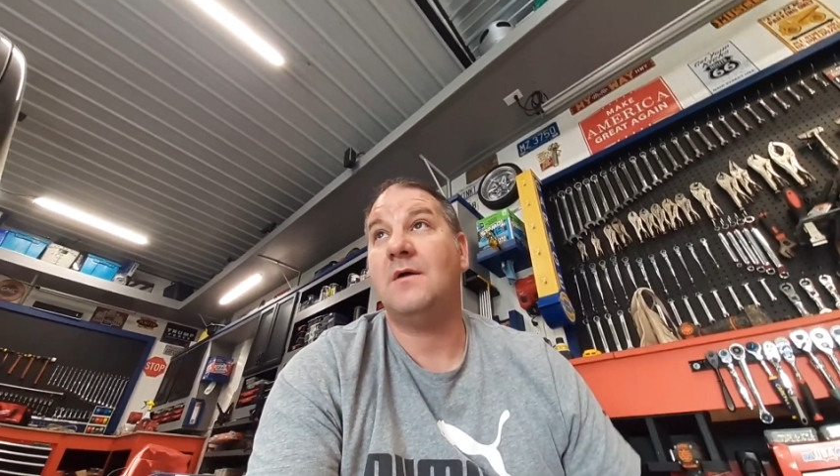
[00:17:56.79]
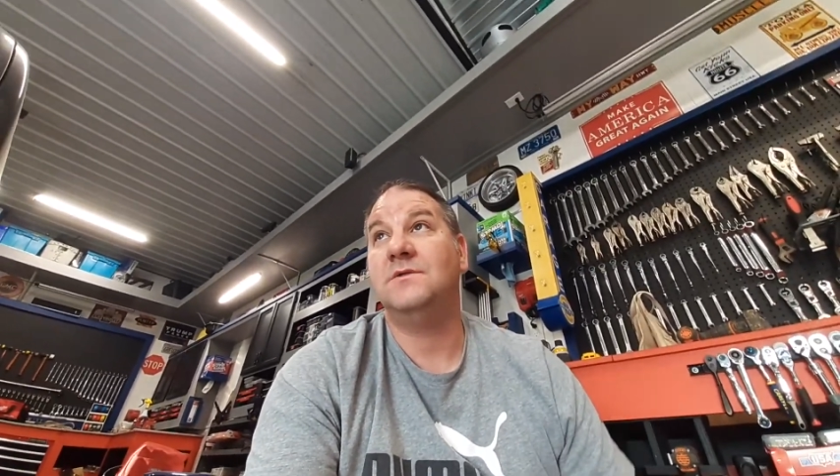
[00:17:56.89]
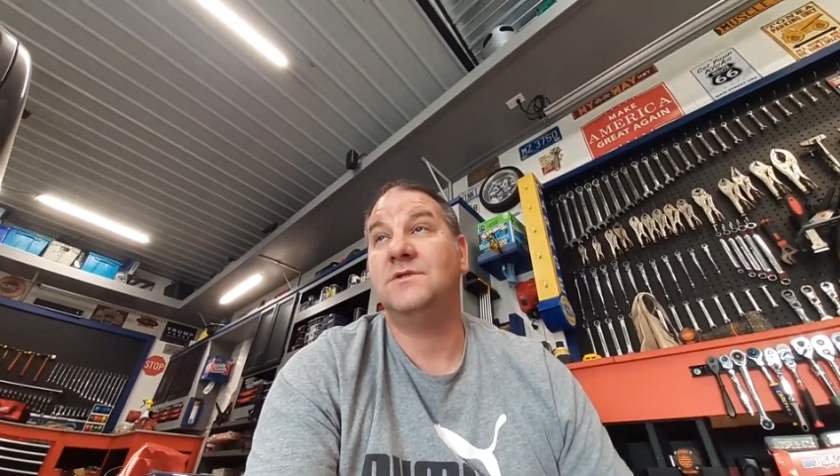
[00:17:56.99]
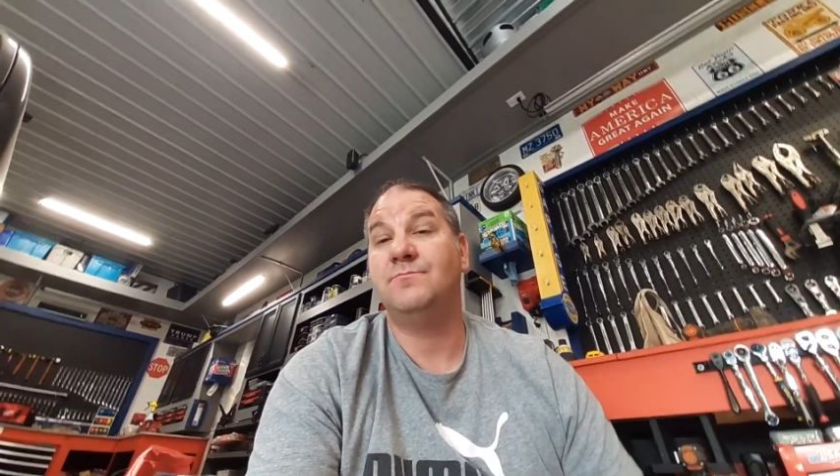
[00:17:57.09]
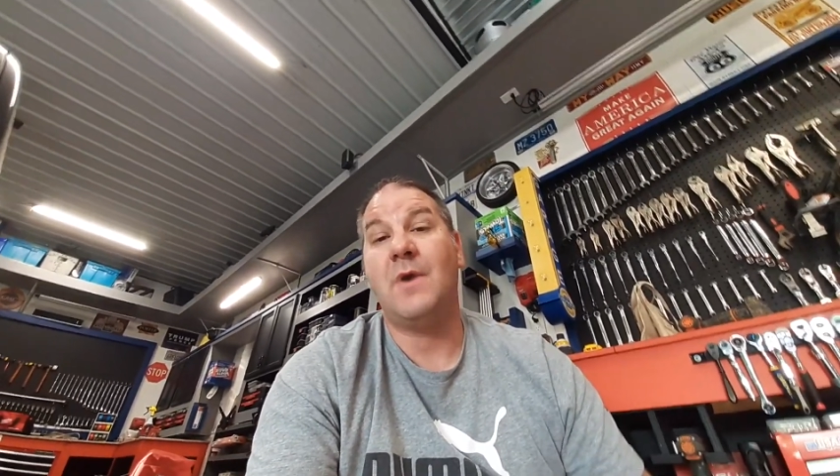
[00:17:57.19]
and
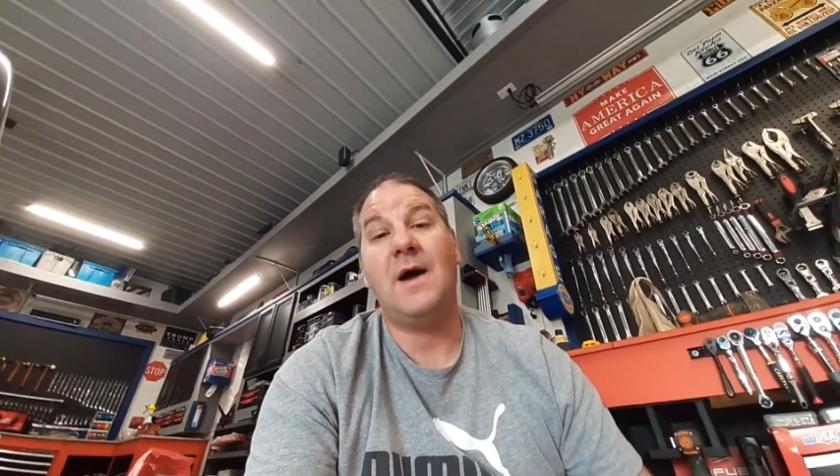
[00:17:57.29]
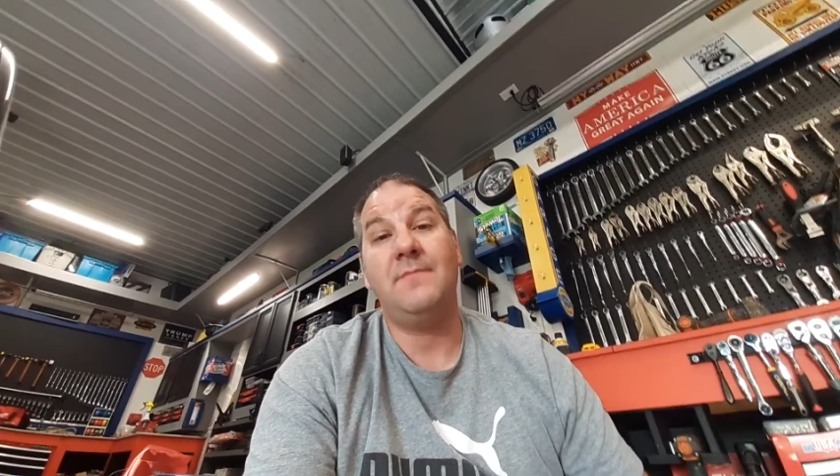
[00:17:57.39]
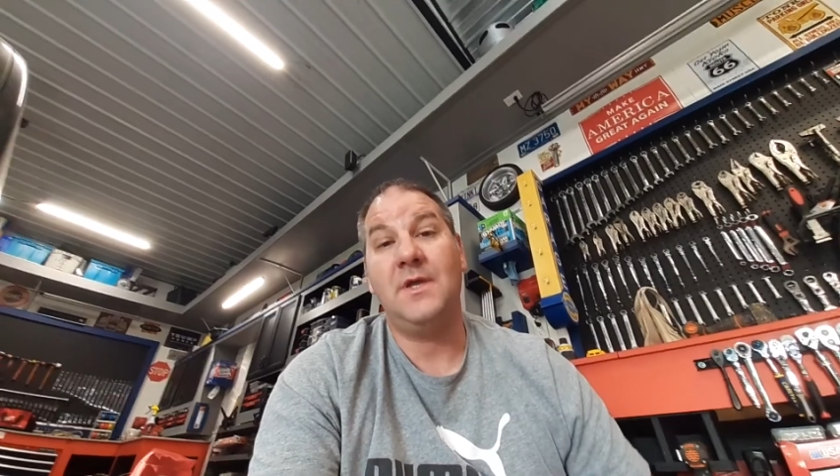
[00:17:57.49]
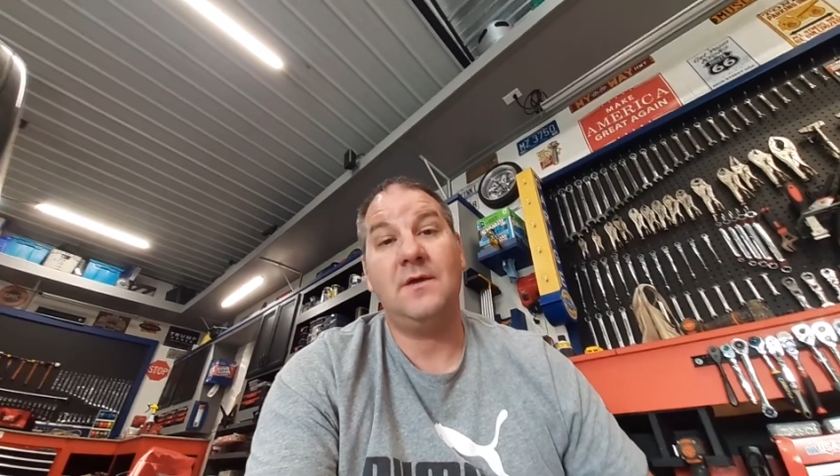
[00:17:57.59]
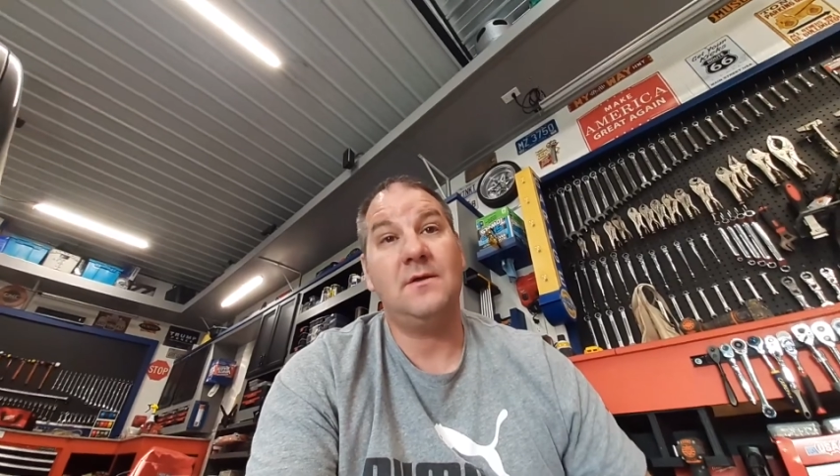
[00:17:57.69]
just buy
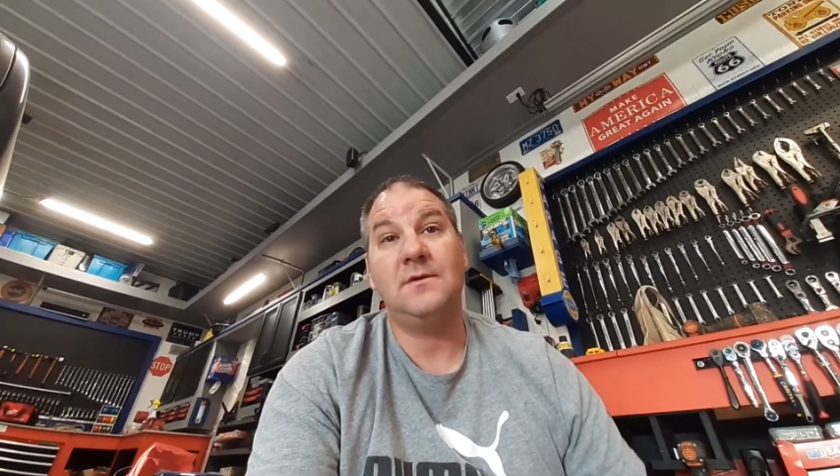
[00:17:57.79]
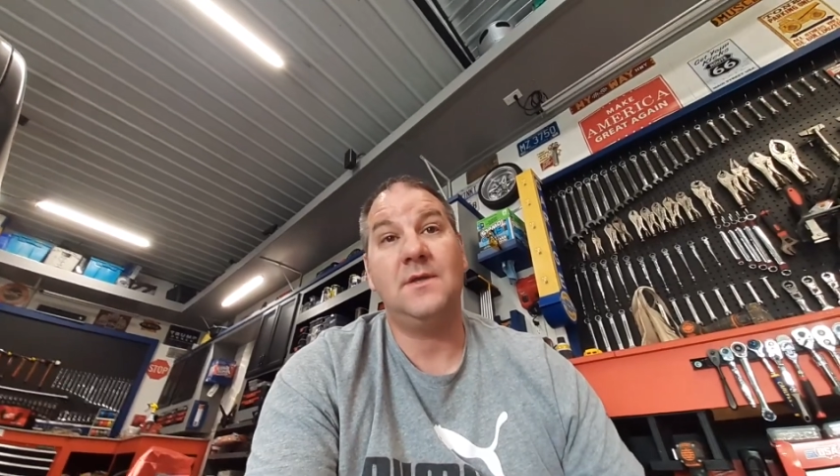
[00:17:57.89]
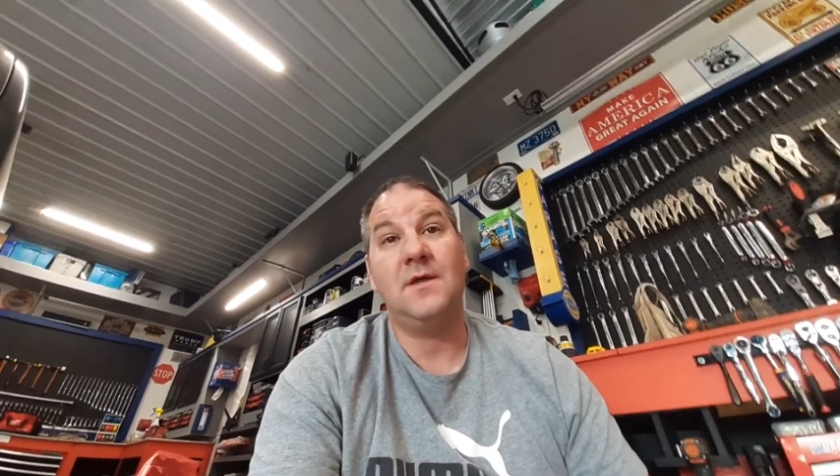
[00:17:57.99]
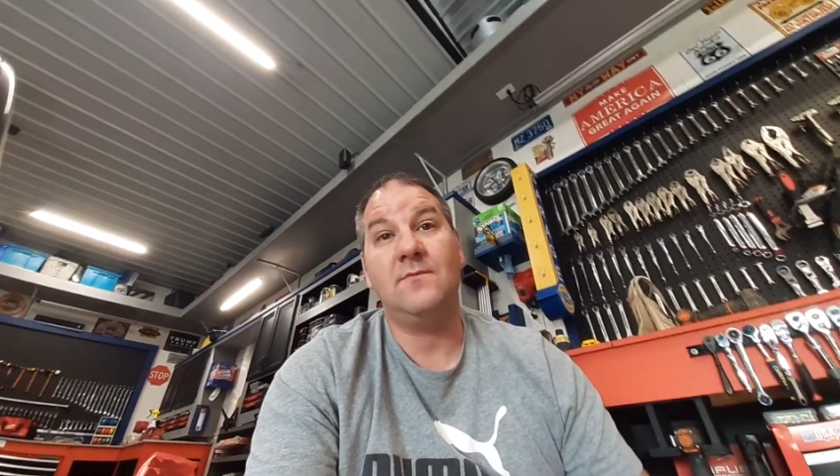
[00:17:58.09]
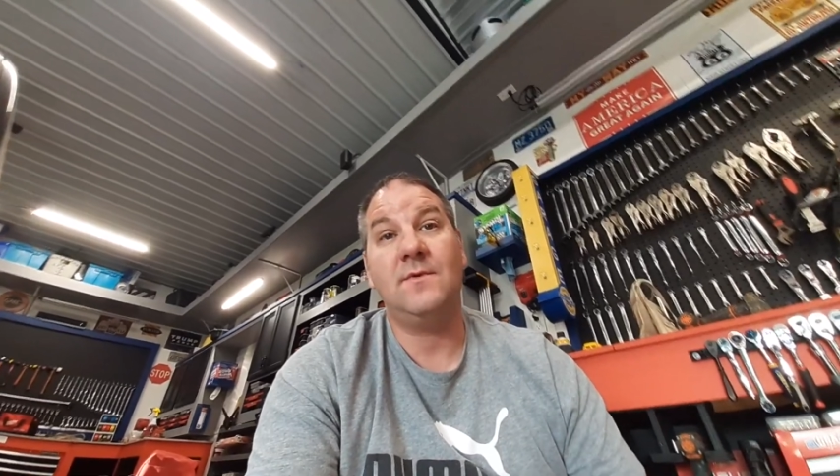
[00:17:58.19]
me
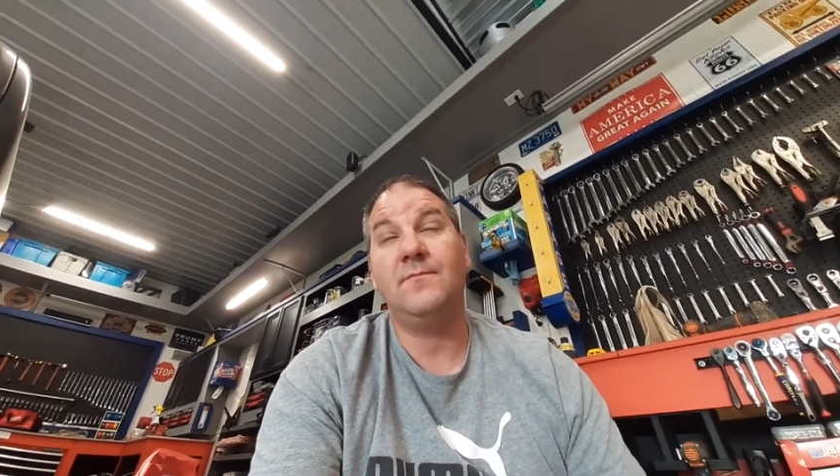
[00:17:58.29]
another one.